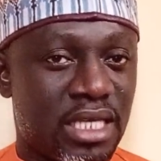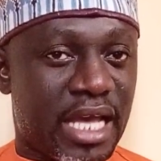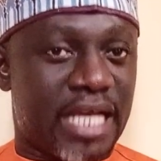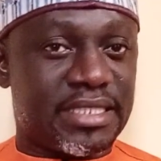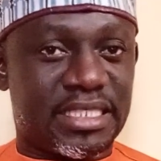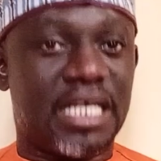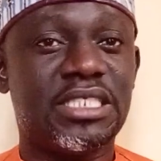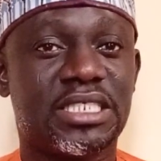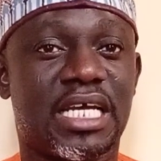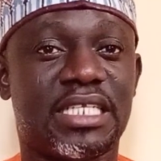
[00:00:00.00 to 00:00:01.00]

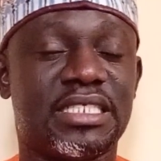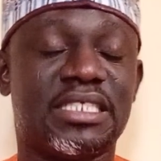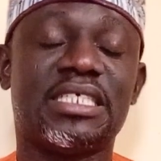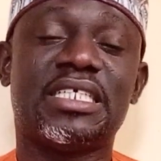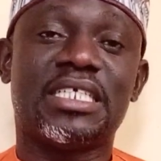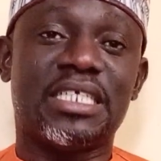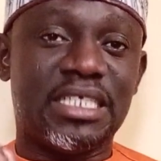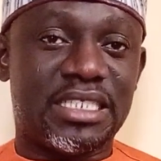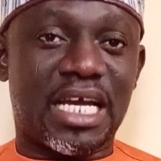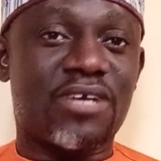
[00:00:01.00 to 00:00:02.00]
Essentially,
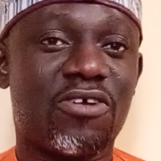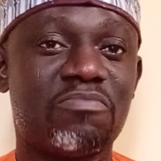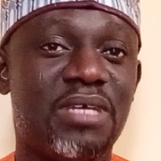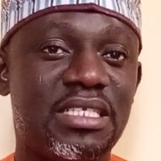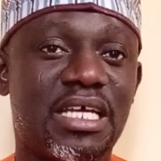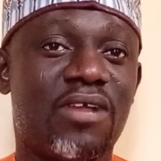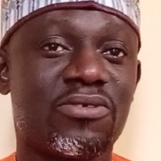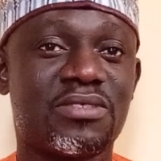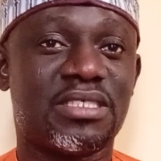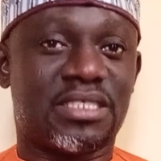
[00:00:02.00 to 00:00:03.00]
intergovernmental
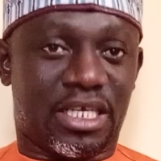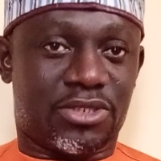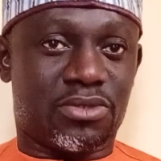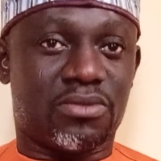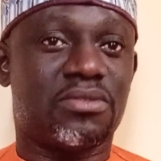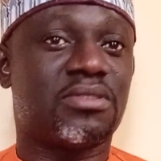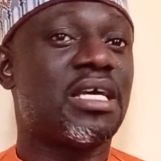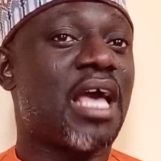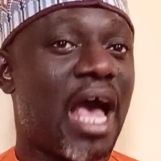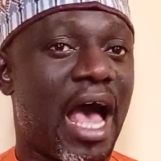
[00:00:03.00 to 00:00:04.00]
organizations
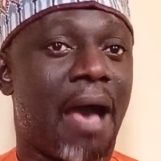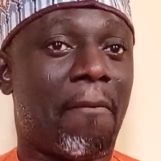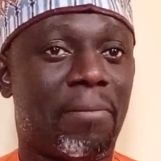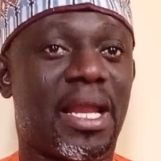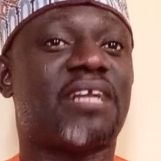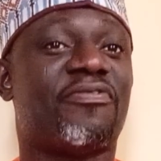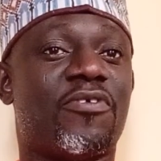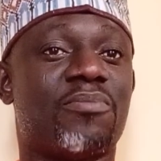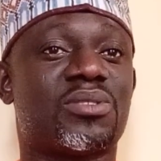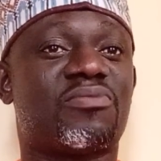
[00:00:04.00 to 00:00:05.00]
are
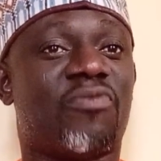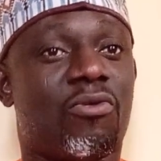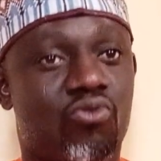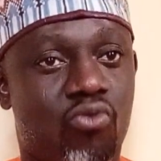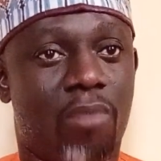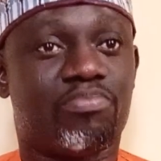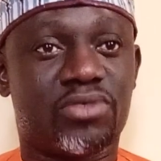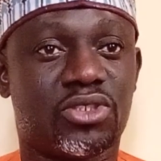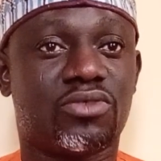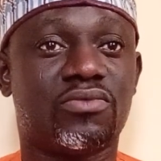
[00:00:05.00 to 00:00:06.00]
platforms for
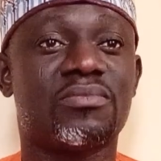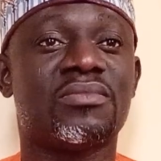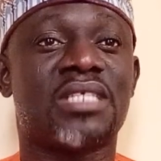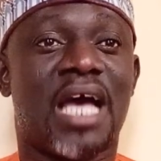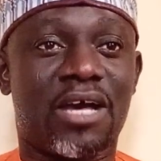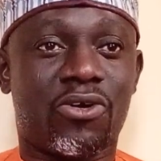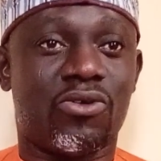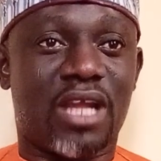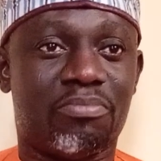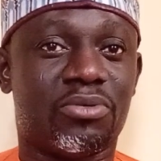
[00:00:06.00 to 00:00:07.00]
cooperation and
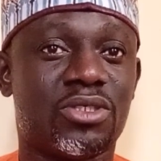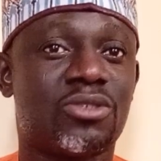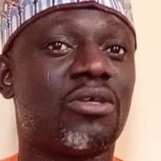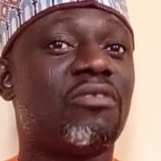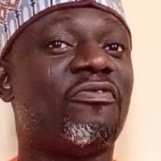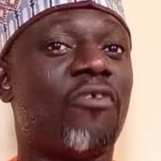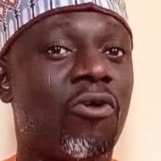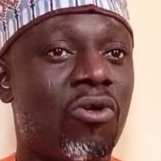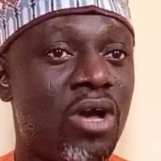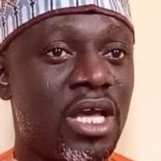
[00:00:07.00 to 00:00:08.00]
collaboration
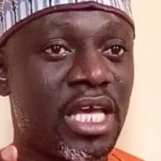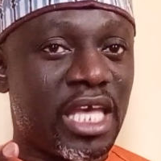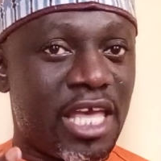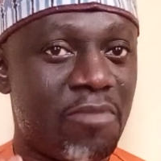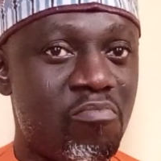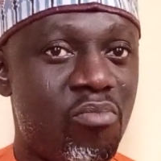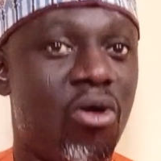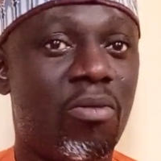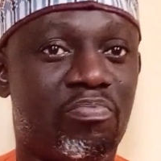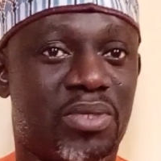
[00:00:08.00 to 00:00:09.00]
for a
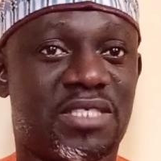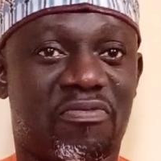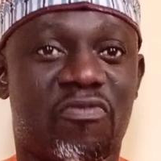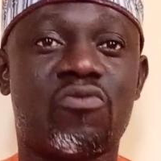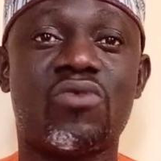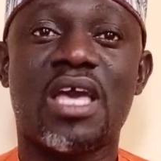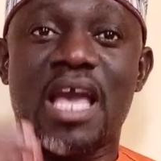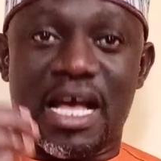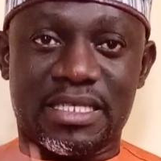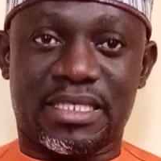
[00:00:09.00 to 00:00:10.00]
more peaceful
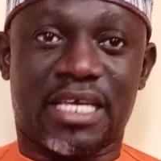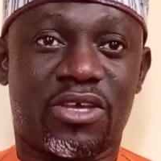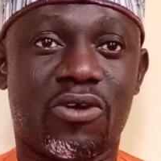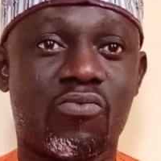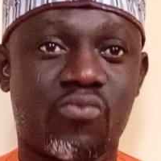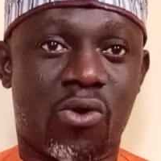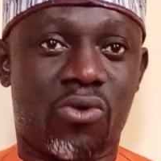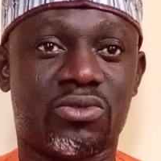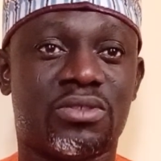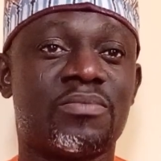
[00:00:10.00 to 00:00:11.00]
and secure
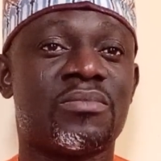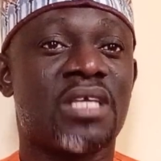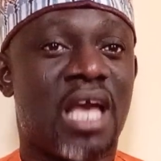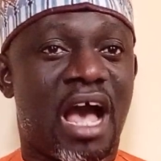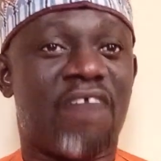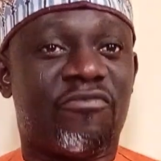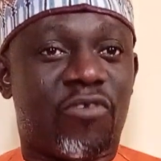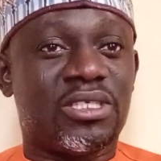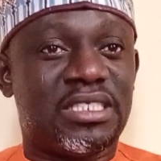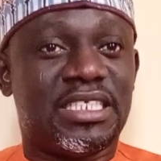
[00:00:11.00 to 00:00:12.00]
world, and for